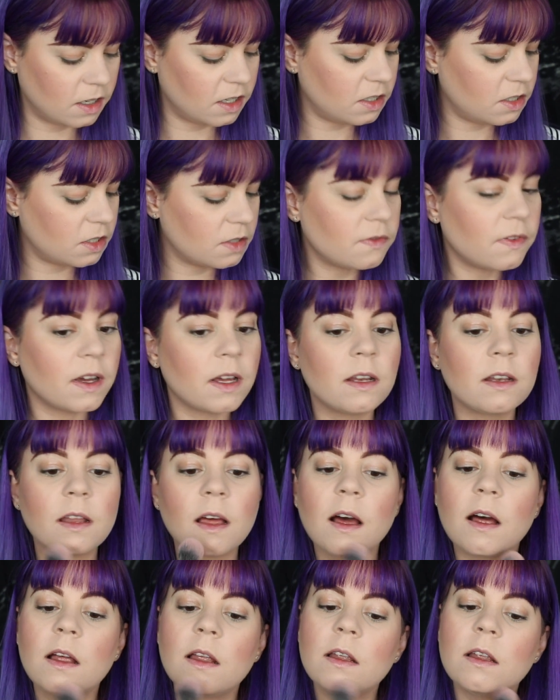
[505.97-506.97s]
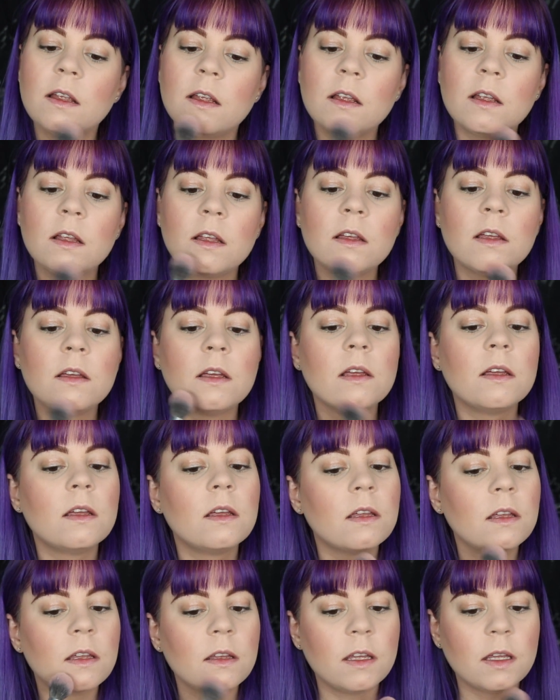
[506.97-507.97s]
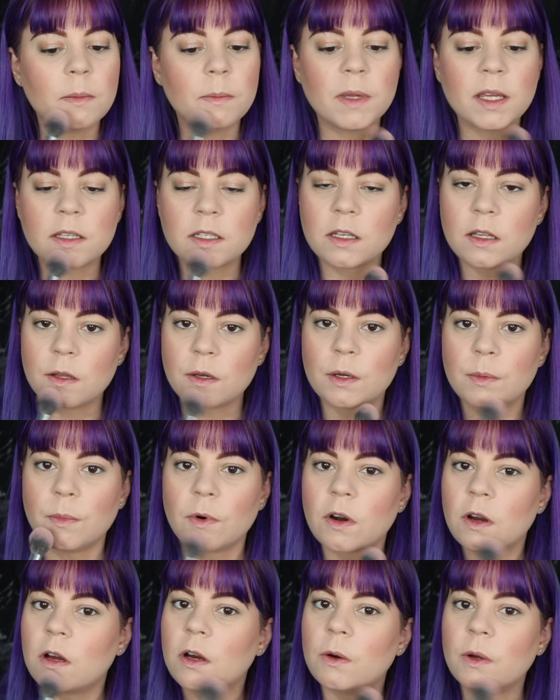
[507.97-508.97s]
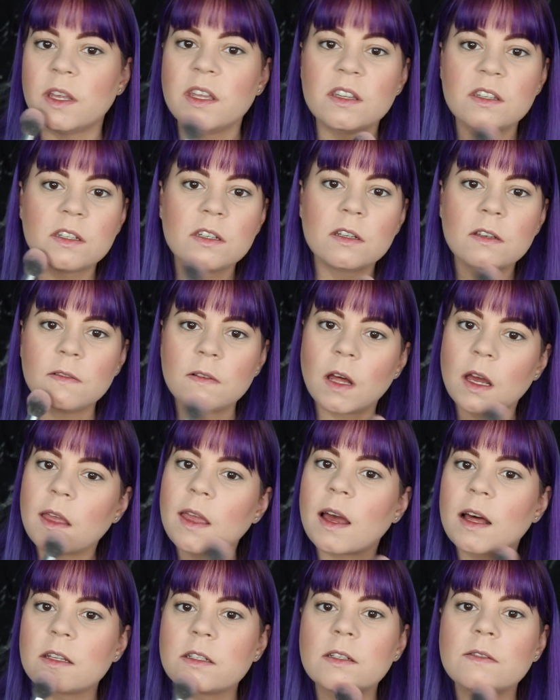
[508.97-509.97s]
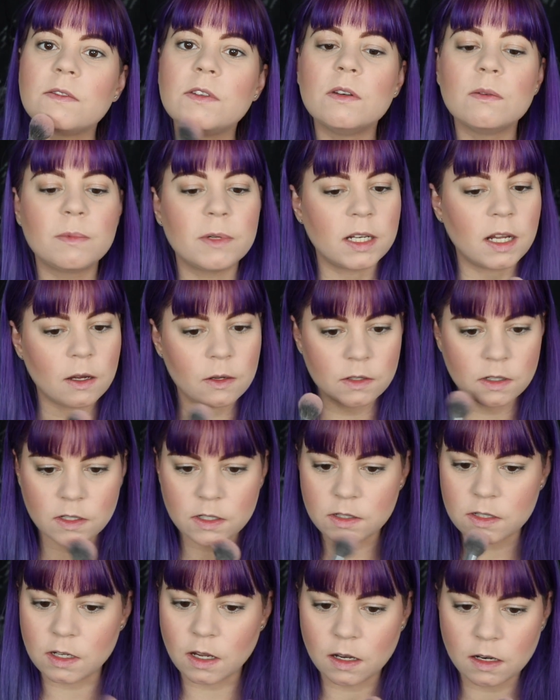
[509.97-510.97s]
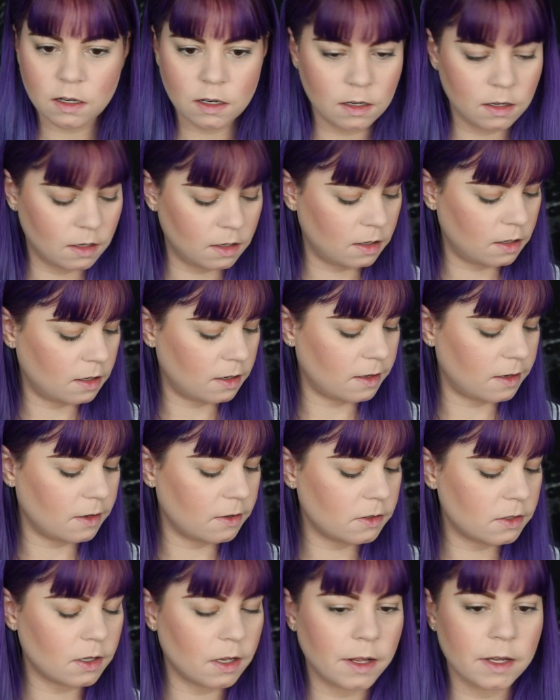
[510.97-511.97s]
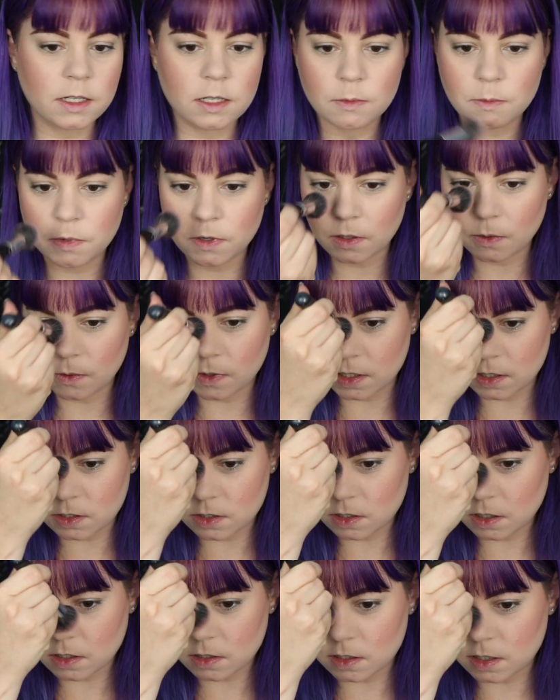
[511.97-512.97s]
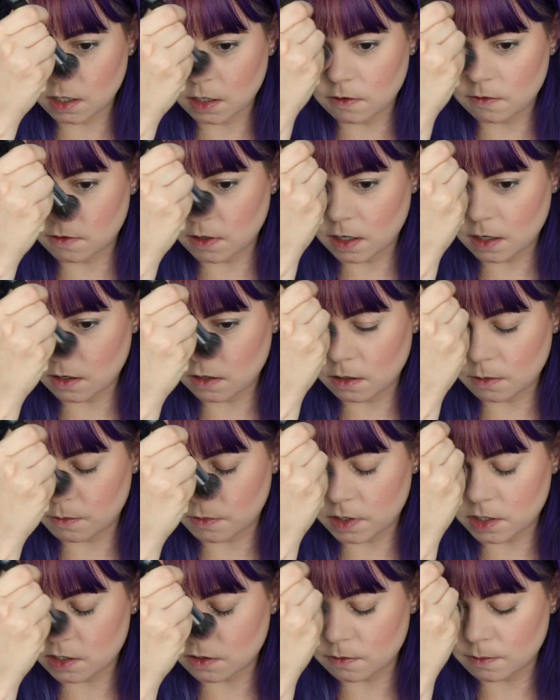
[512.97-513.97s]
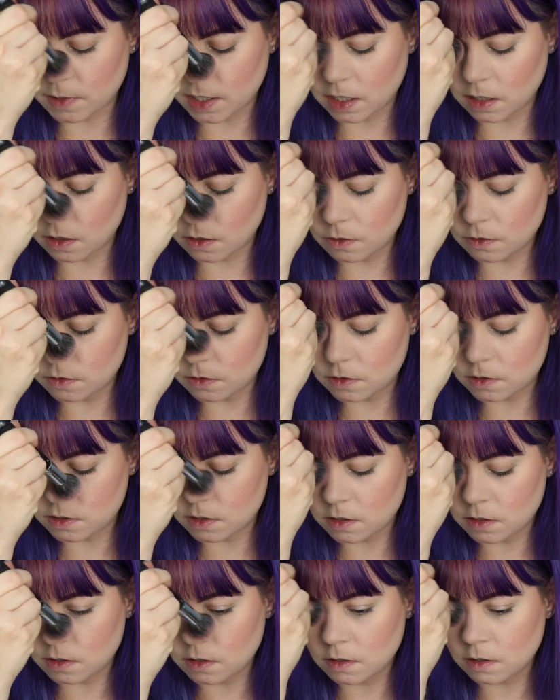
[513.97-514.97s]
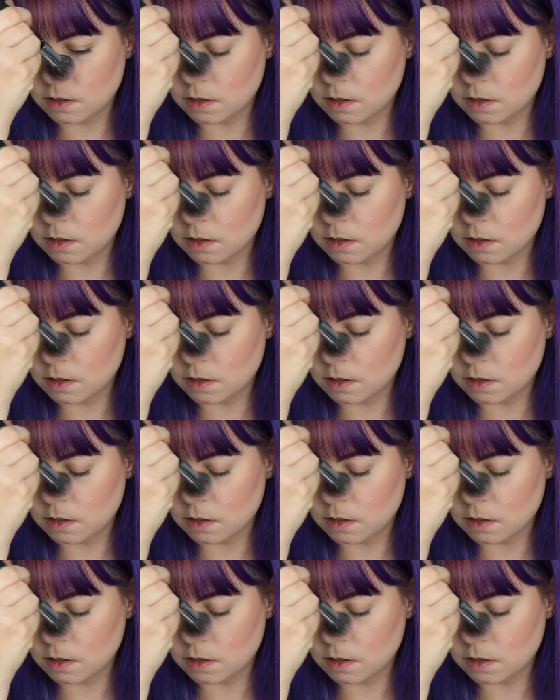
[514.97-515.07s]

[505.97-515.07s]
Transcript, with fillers: I just find that it makes it look more cohesive, like as if you've been out in the sun. And I also like to put one just like right on the bridge of my nose.